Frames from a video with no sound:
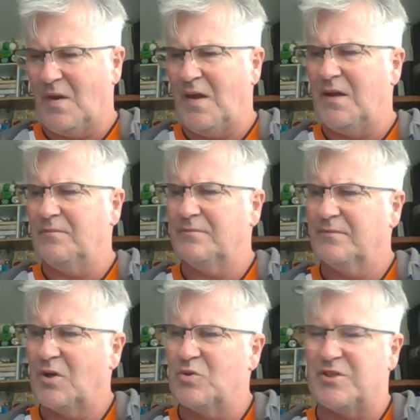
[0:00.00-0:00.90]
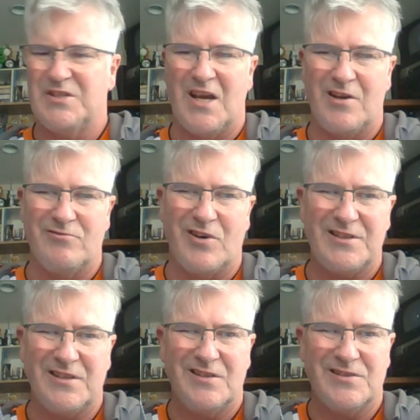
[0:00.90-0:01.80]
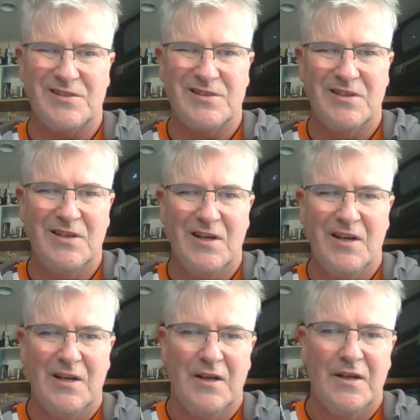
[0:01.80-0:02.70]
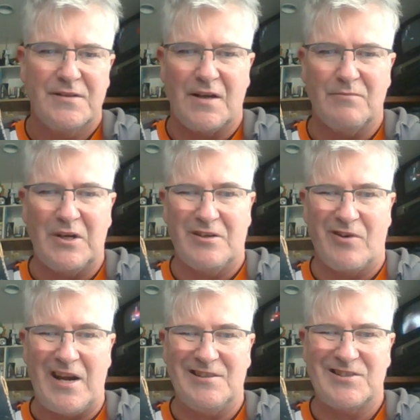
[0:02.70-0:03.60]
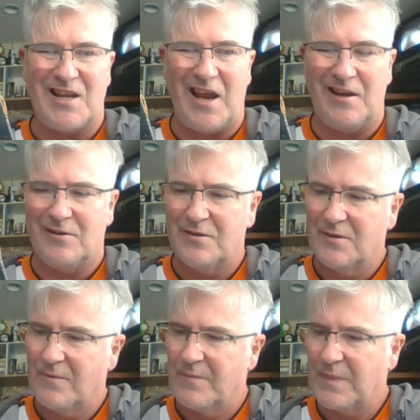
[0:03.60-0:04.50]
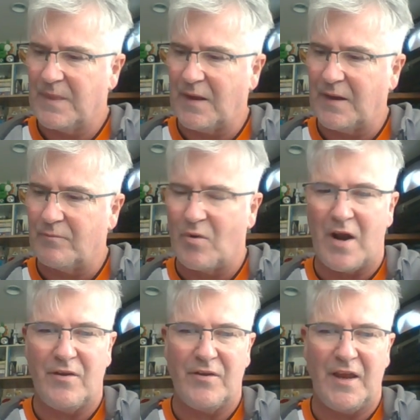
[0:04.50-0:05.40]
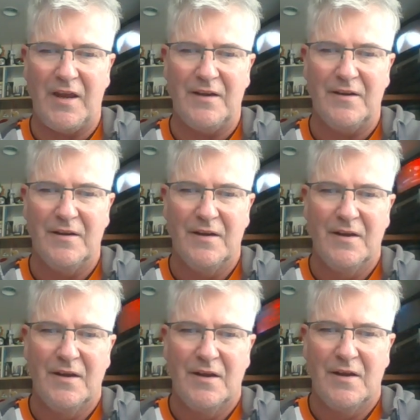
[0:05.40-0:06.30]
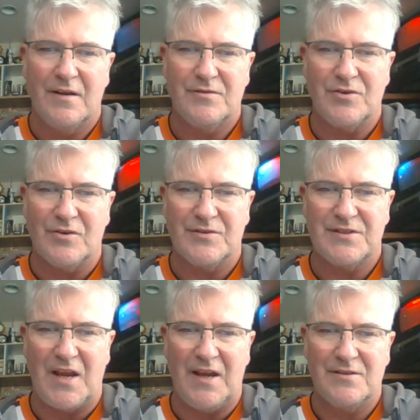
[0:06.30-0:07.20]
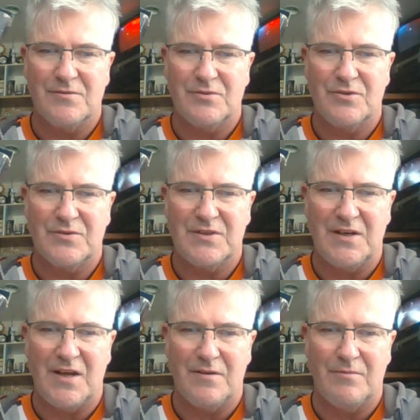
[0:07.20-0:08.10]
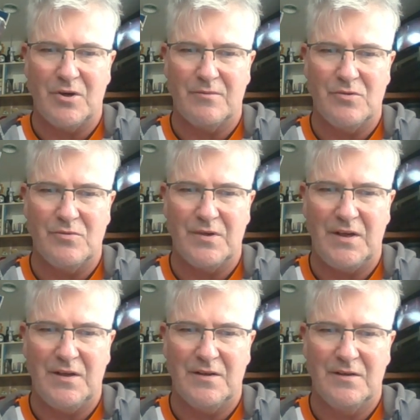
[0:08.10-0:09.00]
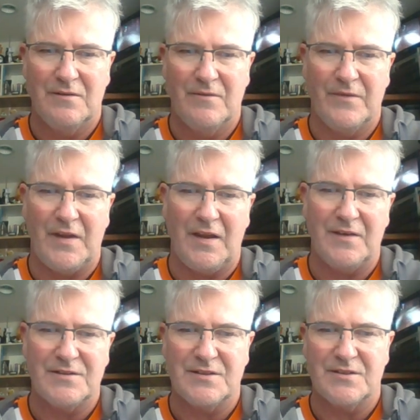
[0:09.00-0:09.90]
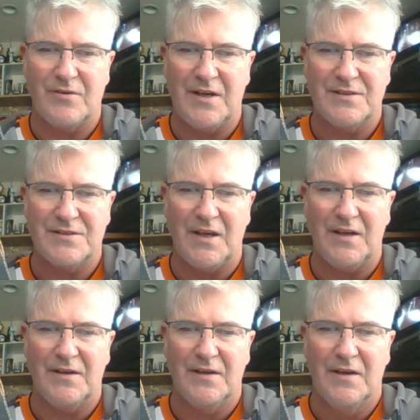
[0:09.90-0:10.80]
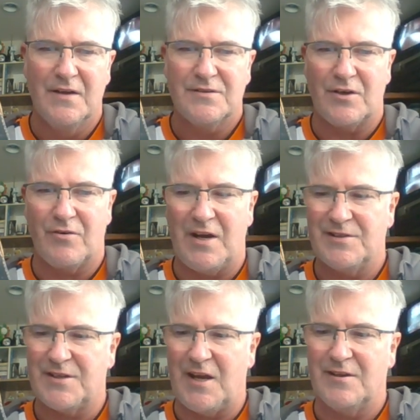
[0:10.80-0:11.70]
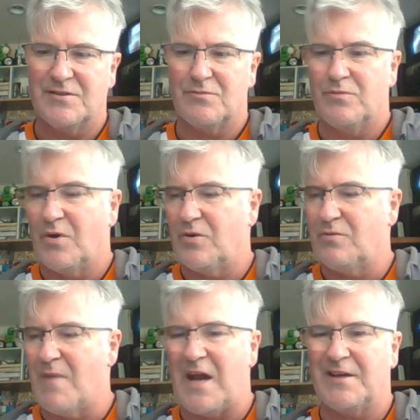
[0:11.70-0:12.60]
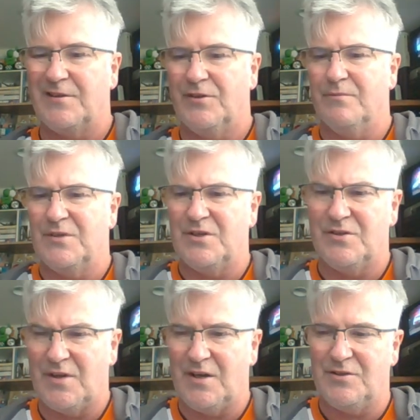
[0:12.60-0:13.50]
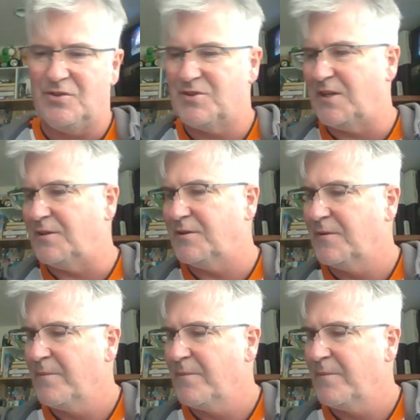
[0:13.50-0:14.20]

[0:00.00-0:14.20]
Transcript: Of course it's yellow writing because it's done by Grandstand rather than John Sands, which you'll see down the bottom corner here, and this is Grandstand. So Grandstand's who marketed them in New Zealand.